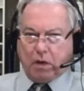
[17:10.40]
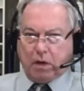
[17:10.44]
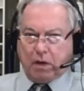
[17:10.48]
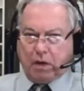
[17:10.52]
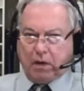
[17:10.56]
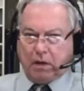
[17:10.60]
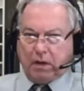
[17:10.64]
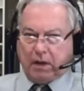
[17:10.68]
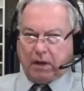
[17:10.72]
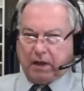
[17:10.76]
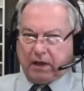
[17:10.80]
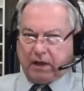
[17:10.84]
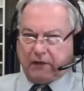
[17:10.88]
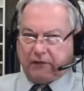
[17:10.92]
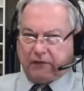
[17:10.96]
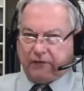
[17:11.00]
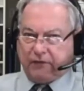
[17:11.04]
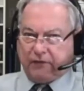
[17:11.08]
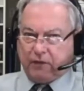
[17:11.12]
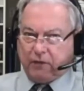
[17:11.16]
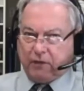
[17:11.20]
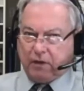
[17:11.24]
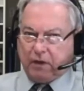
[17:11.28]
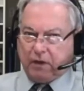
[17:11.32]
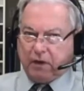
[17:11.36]
the last
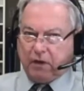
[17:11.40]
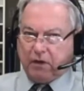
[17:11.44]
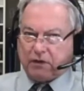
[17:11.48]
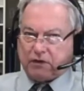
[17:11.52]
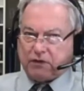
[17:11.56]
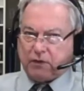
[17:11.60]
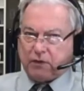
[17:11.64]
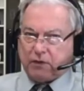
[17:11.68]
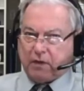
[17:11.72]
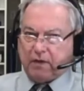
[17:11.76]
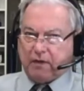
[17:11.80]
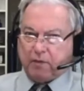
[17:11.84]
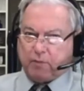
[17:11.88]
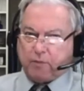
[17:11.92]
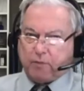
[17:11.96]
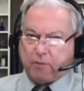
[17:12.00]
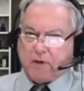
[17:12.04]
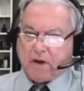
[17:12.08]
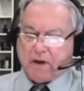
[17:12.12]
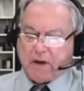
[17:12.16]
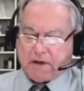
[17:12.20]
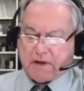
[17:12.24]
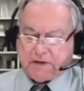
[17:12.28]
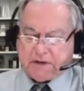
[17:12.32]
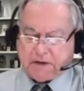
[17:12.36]
few years, one of the
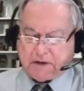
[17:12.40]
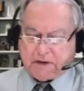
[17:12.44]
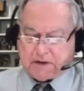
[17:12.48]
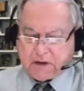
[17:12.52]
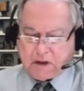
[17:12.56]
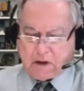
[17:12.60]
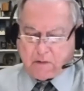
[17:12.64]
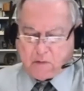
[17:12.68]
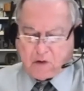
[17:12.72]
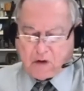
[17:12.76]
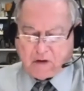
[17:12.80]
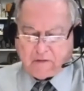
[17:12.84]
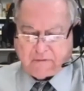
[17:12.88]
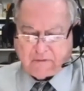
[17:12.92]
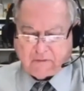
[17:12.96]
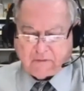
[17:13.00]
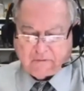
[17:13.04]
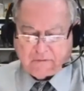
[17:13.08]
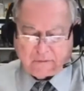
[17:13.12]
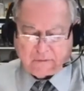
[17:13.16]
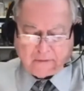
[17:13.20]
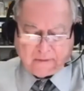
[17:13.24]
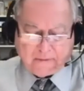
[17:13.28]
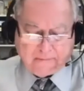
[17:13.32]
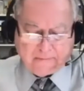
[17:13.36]
products that's come off
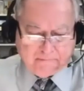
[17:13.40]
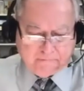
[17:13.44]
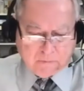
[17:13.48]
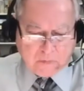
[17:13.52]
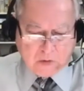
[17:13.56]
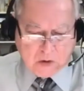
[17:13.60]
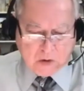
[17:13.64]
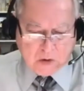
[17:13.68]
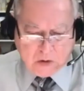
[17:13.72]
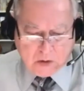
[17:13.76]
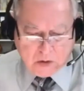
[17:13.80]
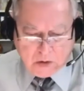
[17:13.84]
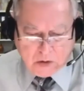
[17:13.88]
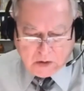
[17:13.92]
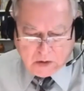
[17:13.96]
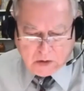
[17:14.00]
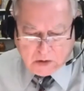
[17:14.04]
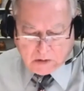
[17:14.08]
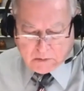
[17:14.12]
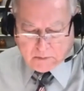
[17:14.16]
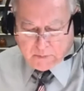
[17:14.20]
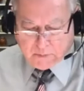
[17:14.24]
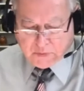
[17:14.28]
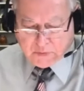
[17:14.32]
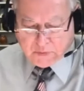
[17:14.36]
of
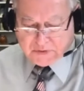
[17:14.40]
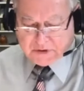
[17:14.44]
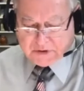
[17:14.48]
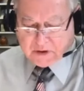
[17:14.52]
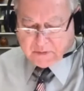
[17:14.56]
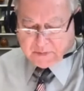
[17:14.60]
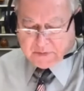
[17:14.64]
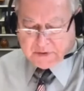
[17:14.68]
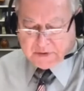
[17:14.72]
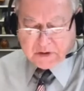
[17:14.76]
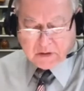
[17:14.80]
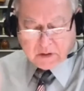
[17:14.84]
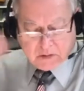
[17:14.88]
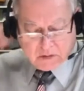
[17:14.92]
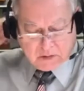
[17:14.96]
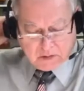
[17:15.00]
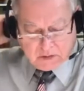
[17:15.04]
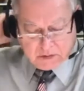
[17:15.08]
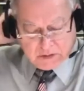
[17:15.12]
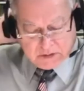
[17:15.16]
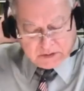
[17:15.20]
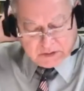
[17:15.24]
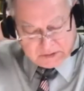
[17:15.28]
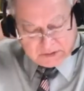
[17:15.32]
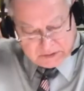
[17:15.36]
prescription
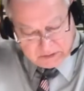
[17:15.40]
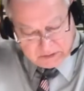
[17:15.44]
is